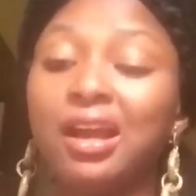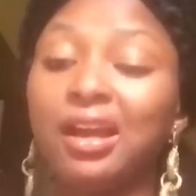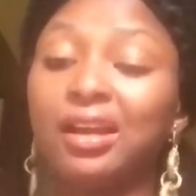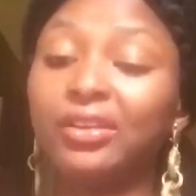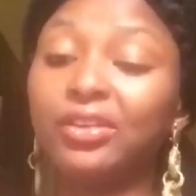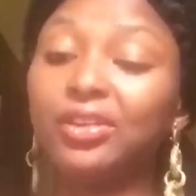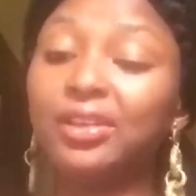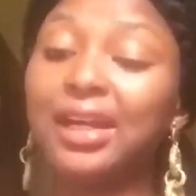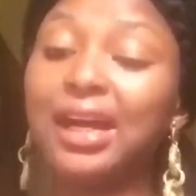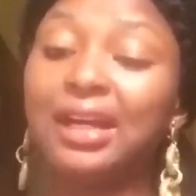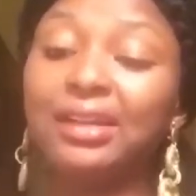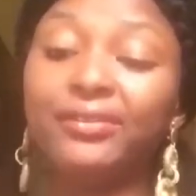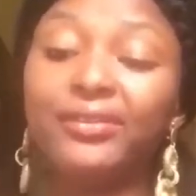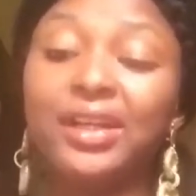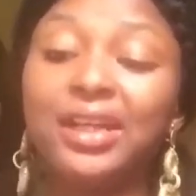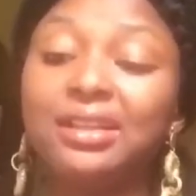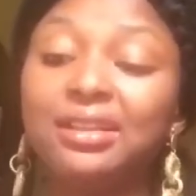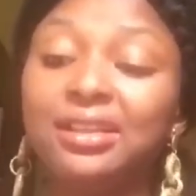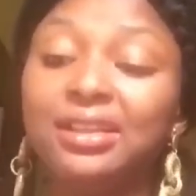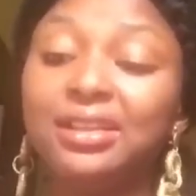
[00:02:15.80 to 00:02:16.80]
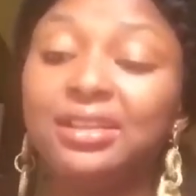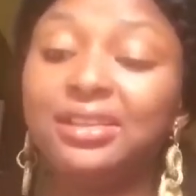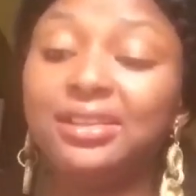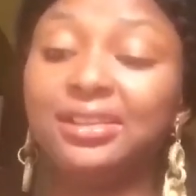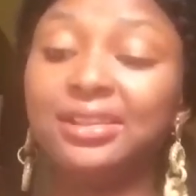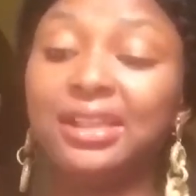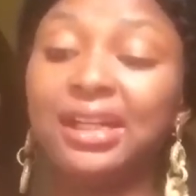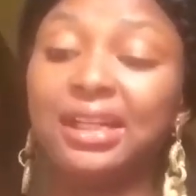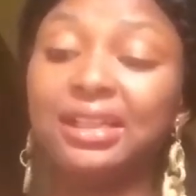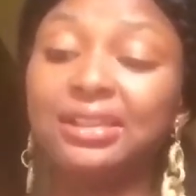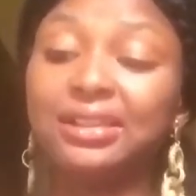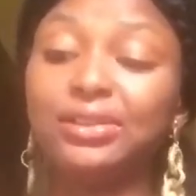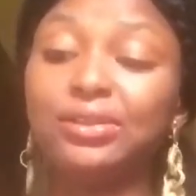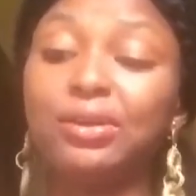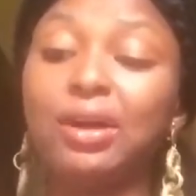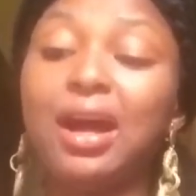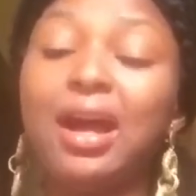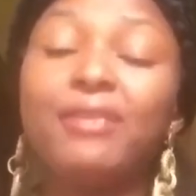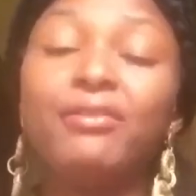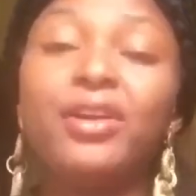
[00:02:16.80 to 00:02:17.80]
Another advantage is that you
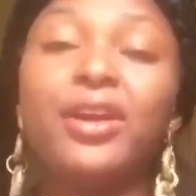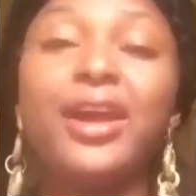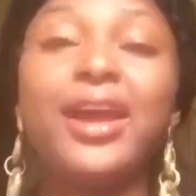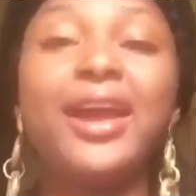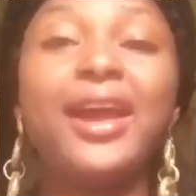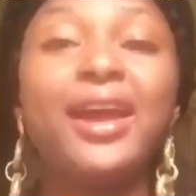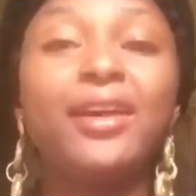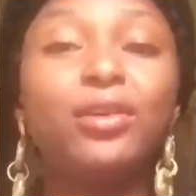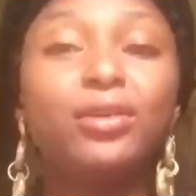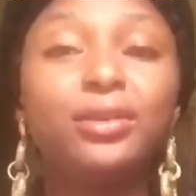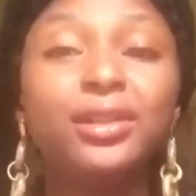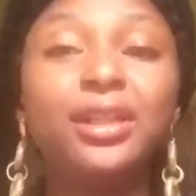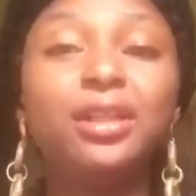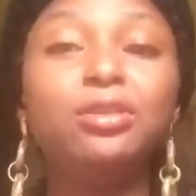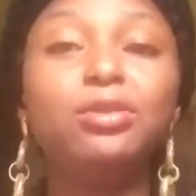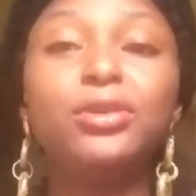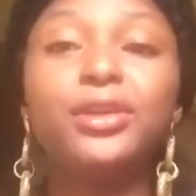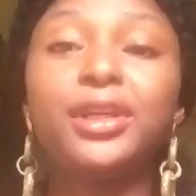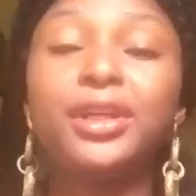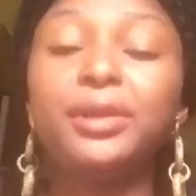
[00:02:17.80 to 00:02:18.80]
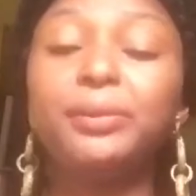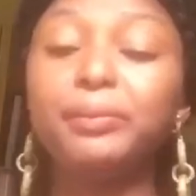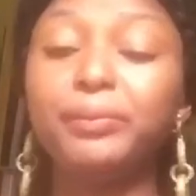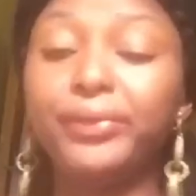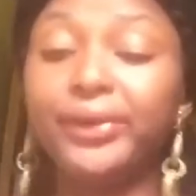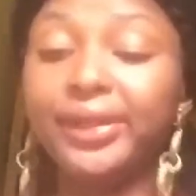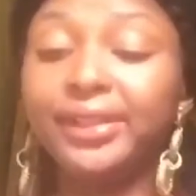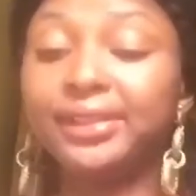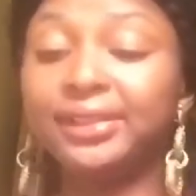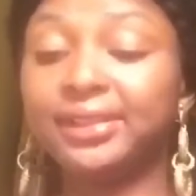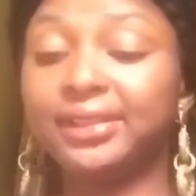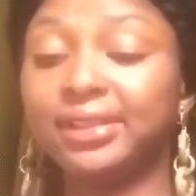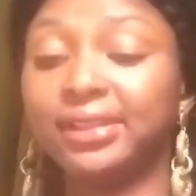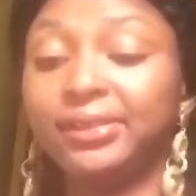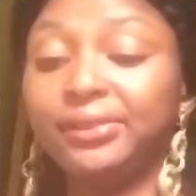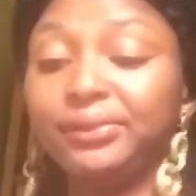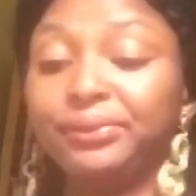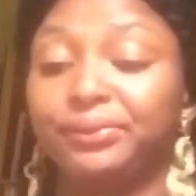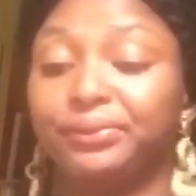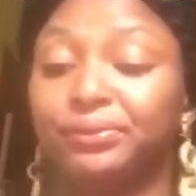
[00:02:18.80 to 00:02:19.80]
have a healthy looking breast.
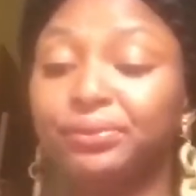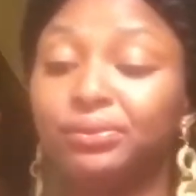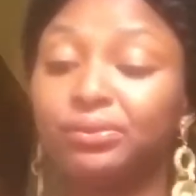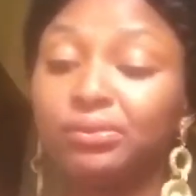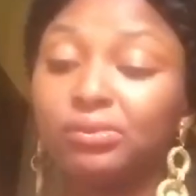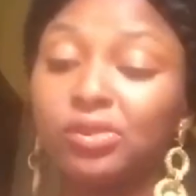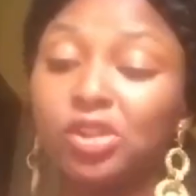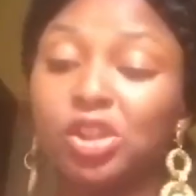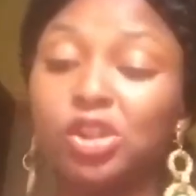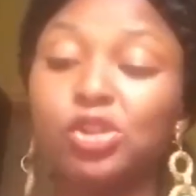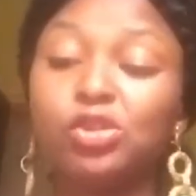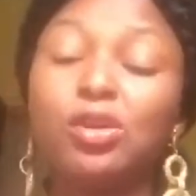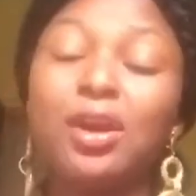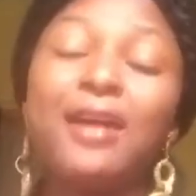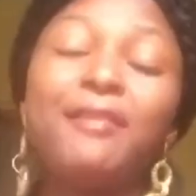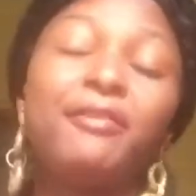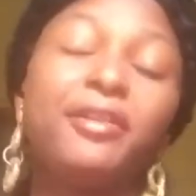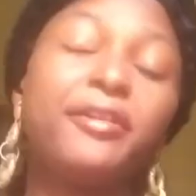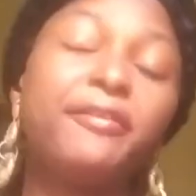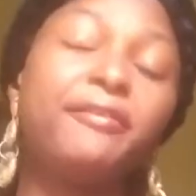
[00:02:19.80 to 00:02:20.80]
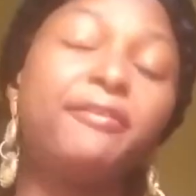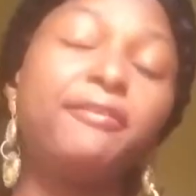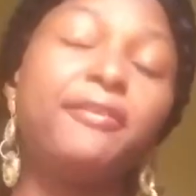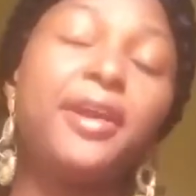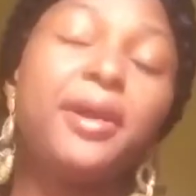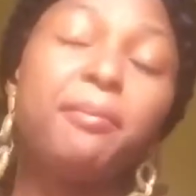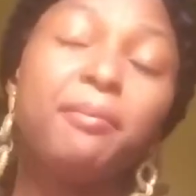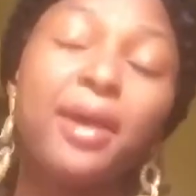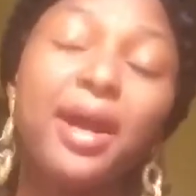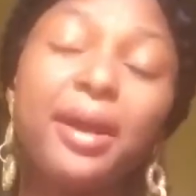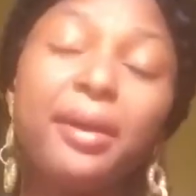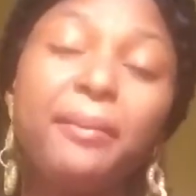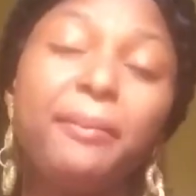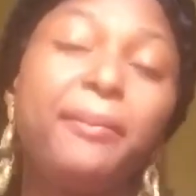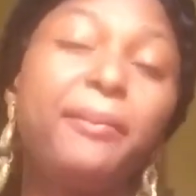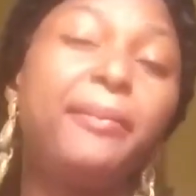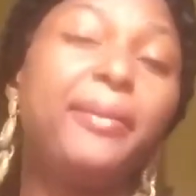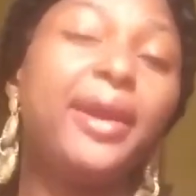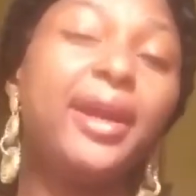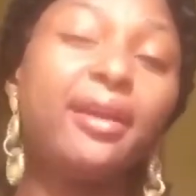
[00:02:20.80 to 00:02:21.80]
You have a firmer,
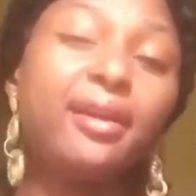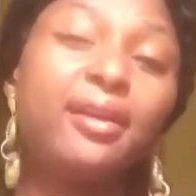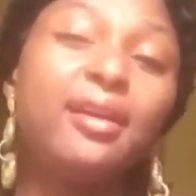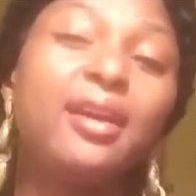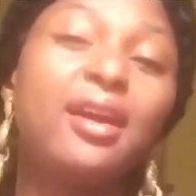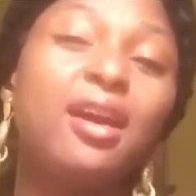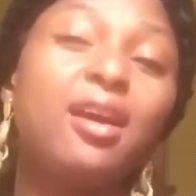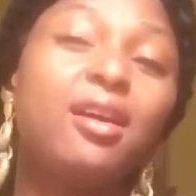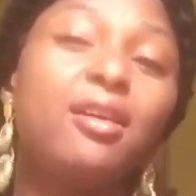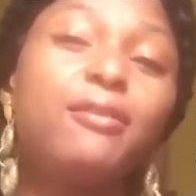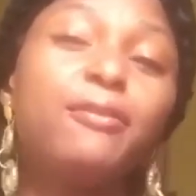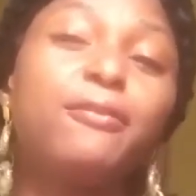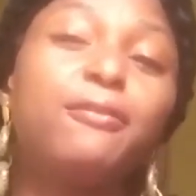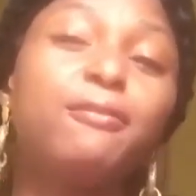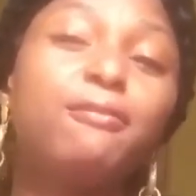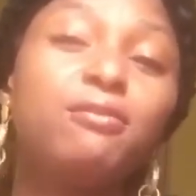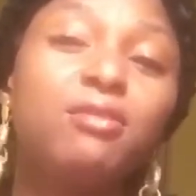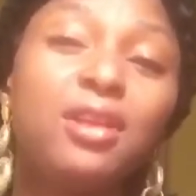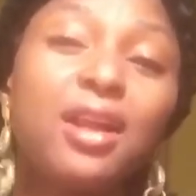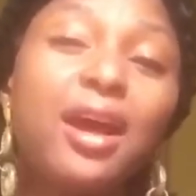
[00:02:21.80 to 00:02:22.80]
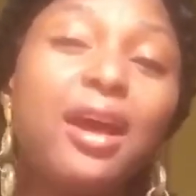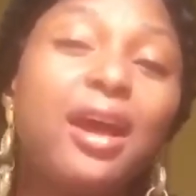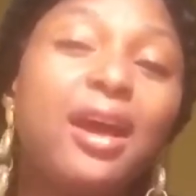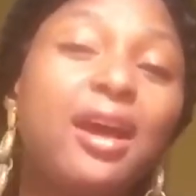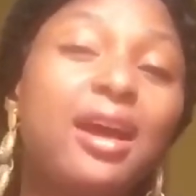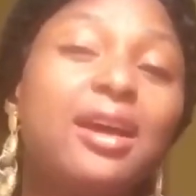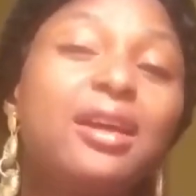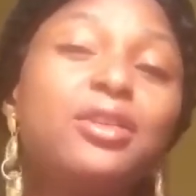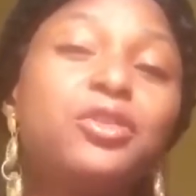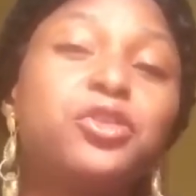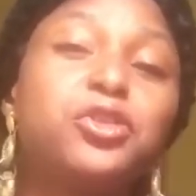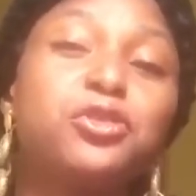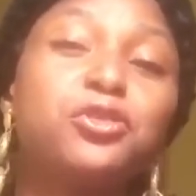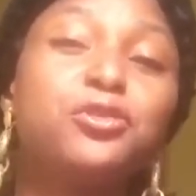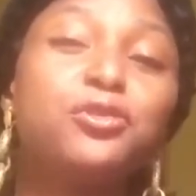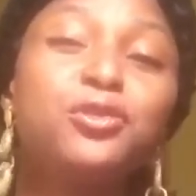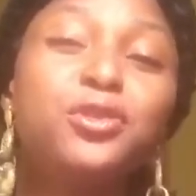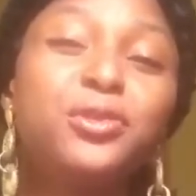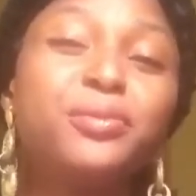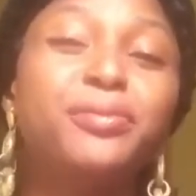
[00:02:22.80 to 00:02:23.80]
perkier, fuller and
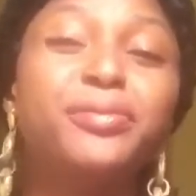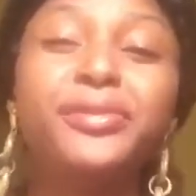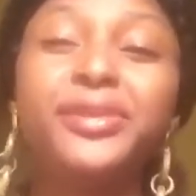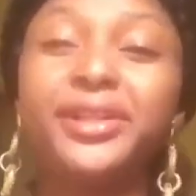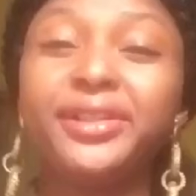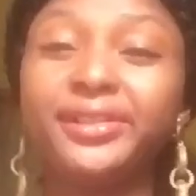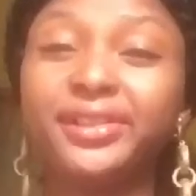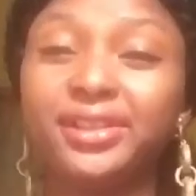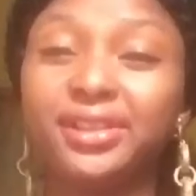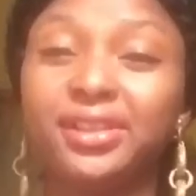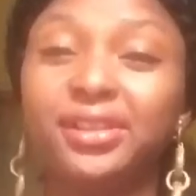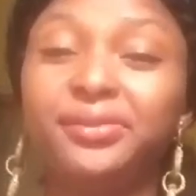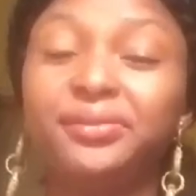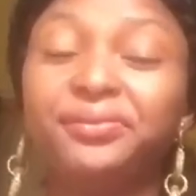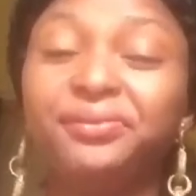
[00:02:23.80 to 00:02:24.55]
toned breast.